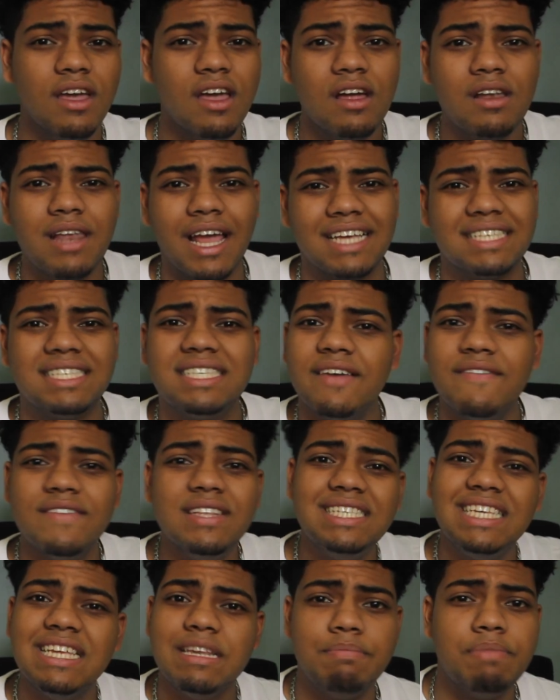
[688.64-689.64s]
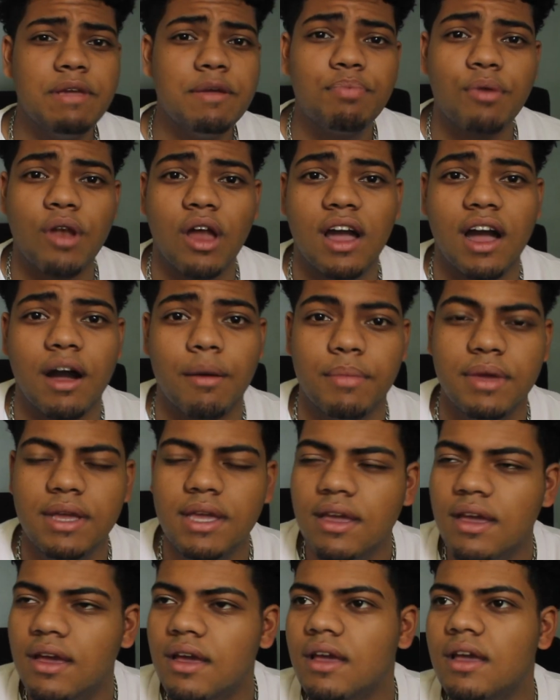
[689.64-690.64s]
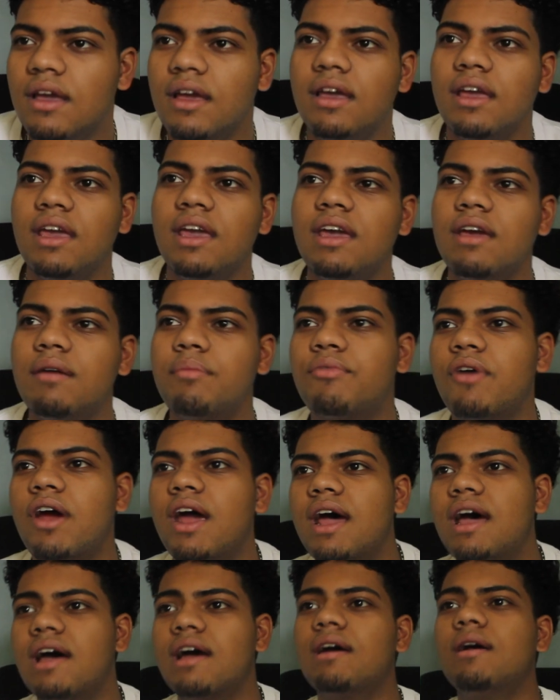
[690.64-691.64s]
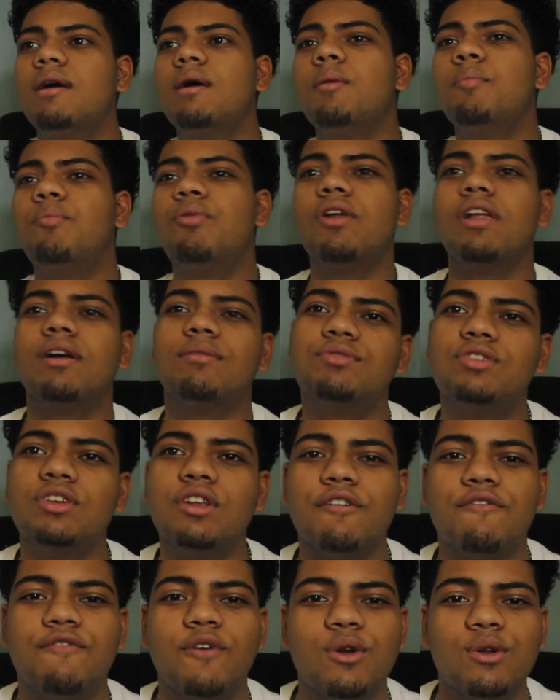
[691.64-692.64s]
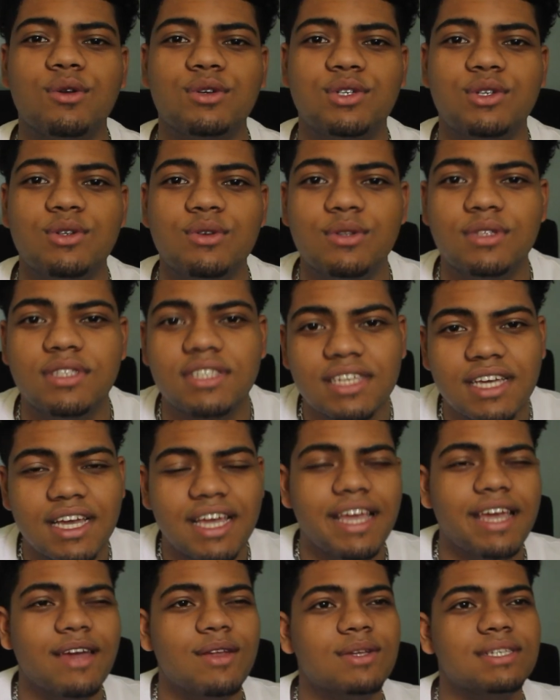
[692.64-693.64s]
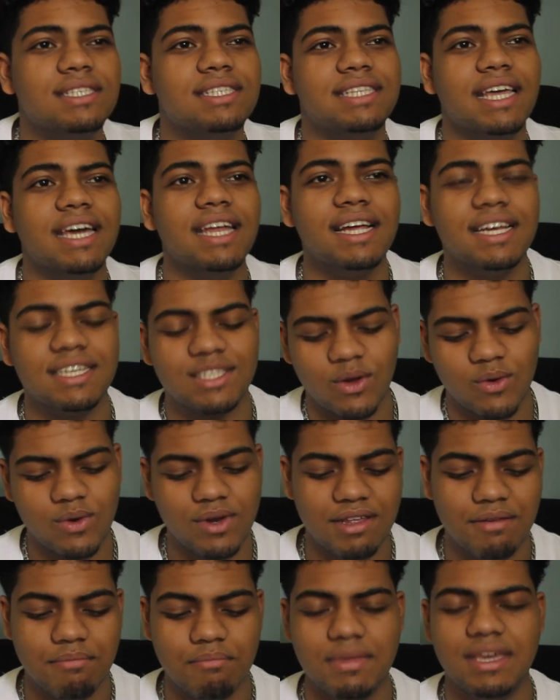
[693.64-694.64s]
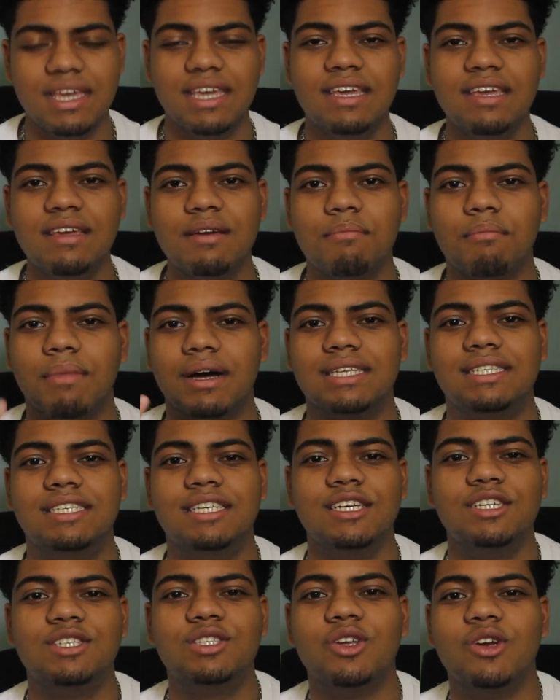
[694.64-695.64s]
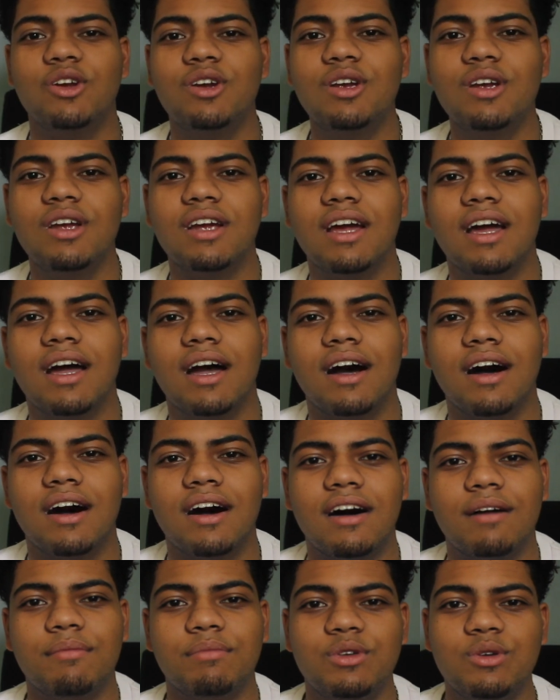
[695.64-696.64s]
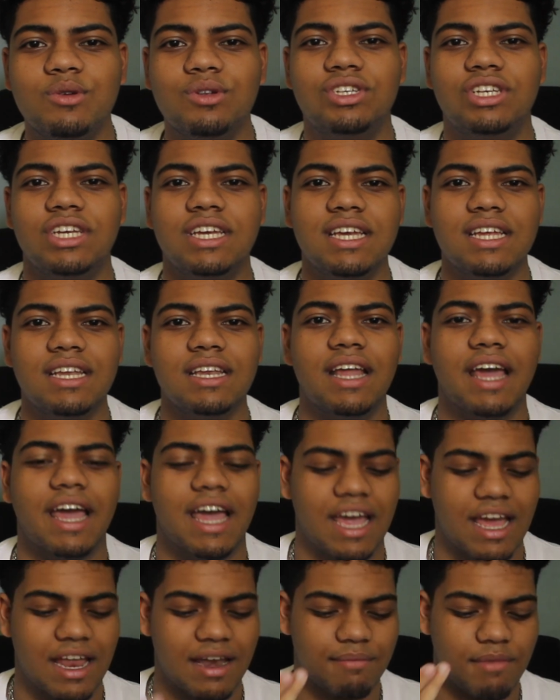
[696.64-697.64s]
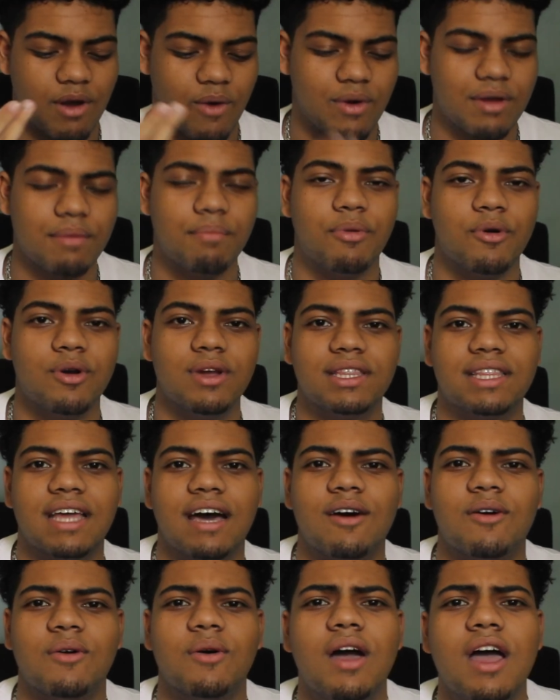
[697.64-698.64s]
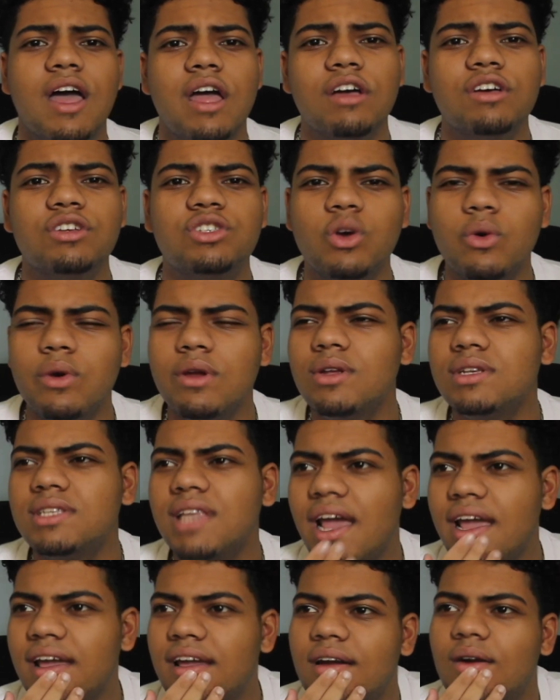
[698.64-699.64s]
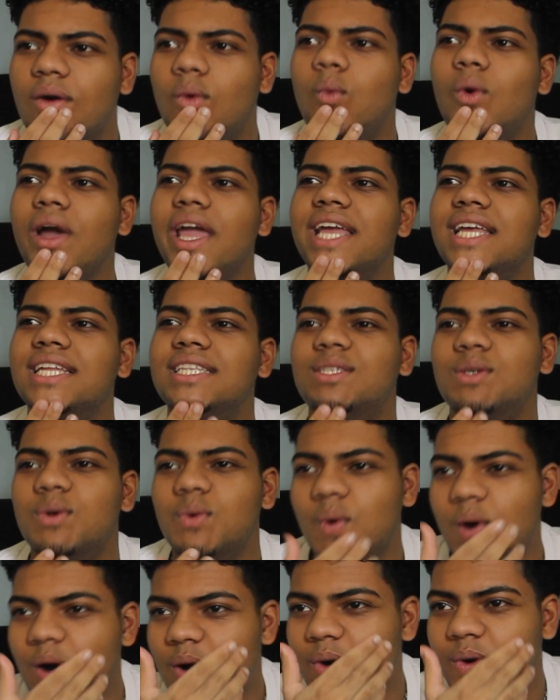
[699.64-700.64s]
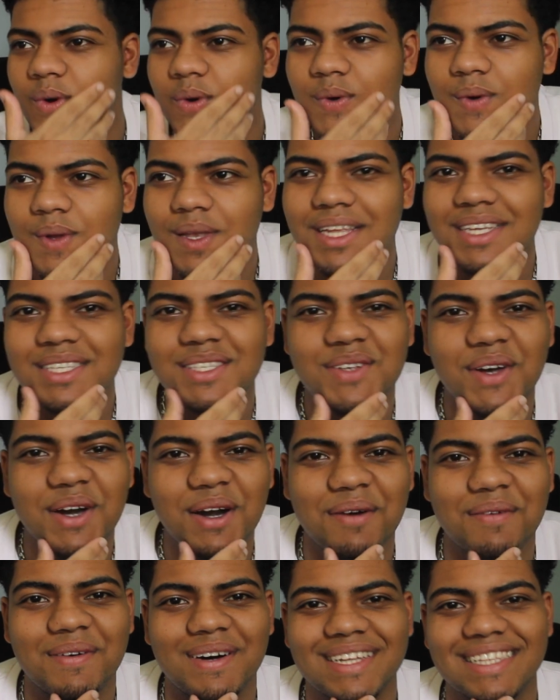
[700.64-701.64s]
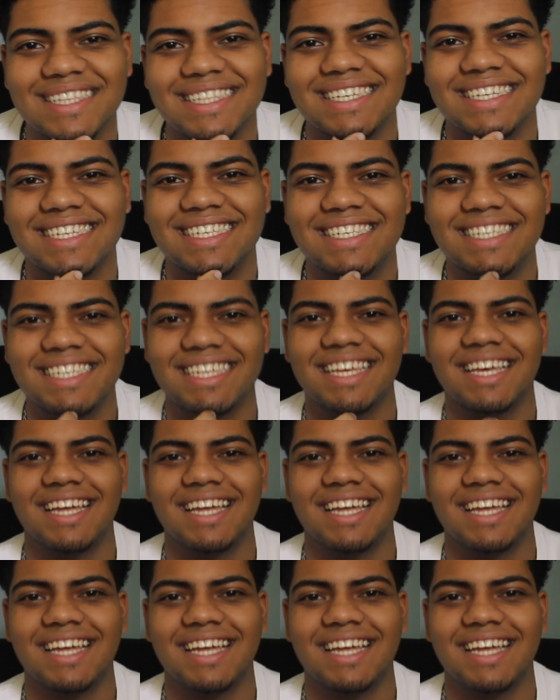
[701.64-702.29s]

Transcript: Like 17 people are coming. Hey bruh, pull up to the photo shoot. It was deadass only me, my sister, Eugene, and my one boy Tao. So it was like, wait, whoa, let's talk about this.